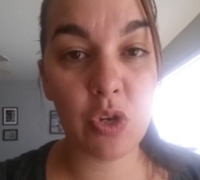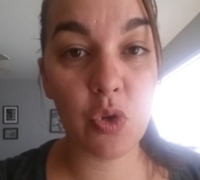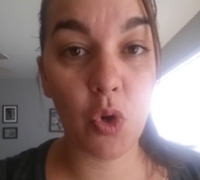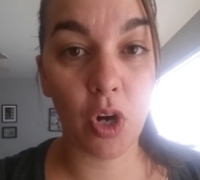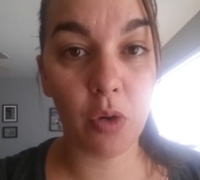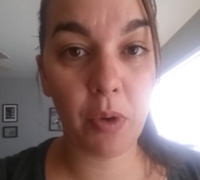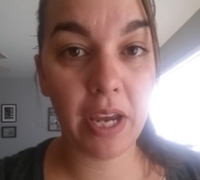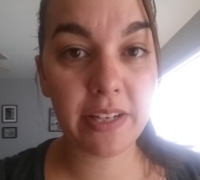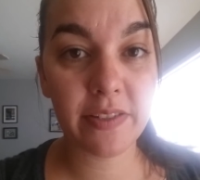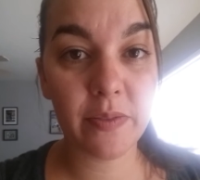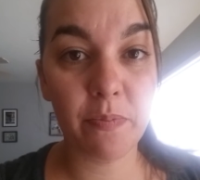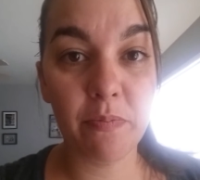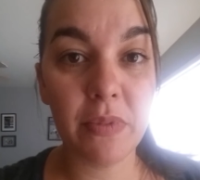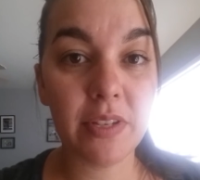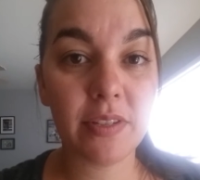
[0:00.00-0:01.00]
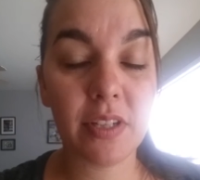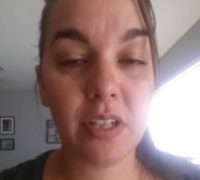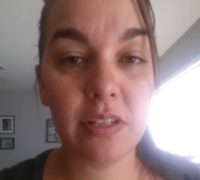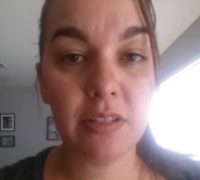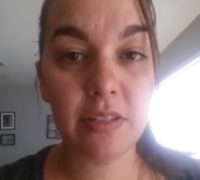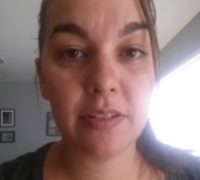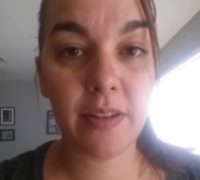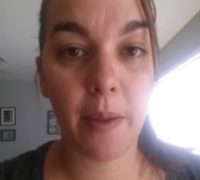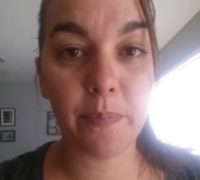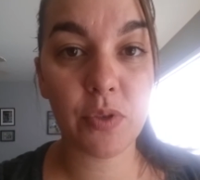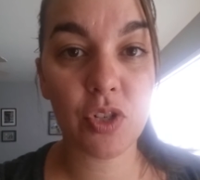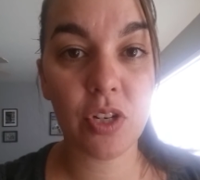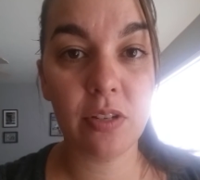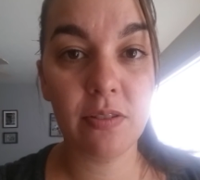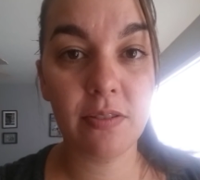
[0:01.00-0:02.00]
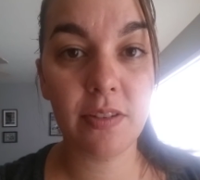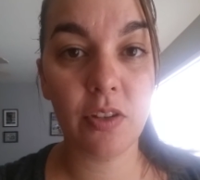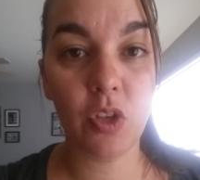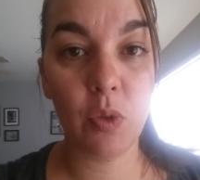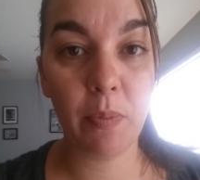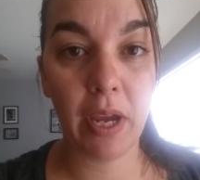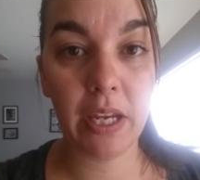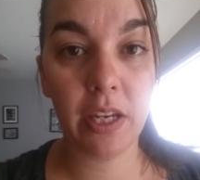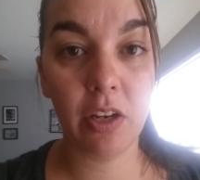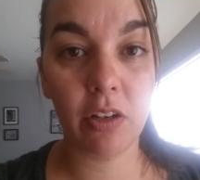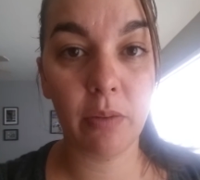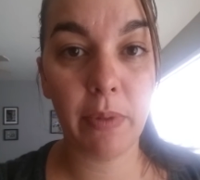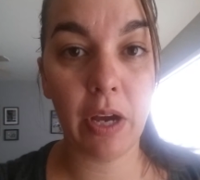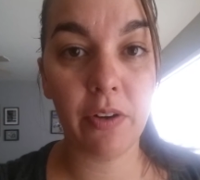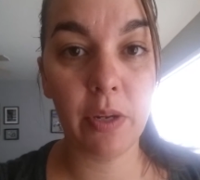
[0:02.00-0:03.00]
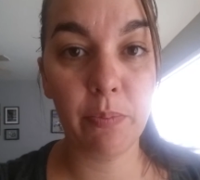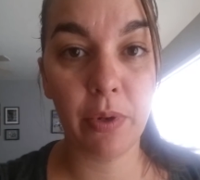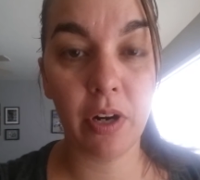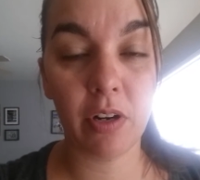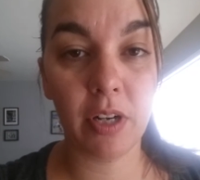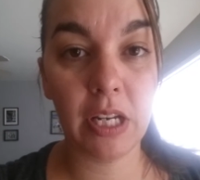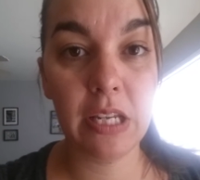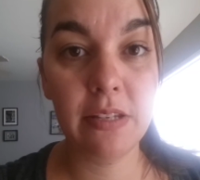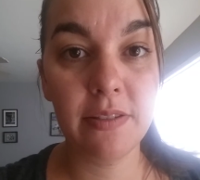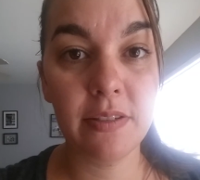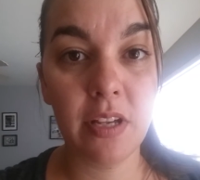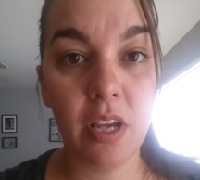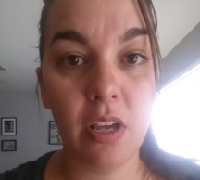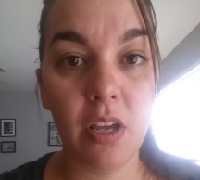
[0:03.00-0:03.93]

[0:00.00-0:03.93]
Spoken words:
Norwex misconceptions that you might hear about at parties.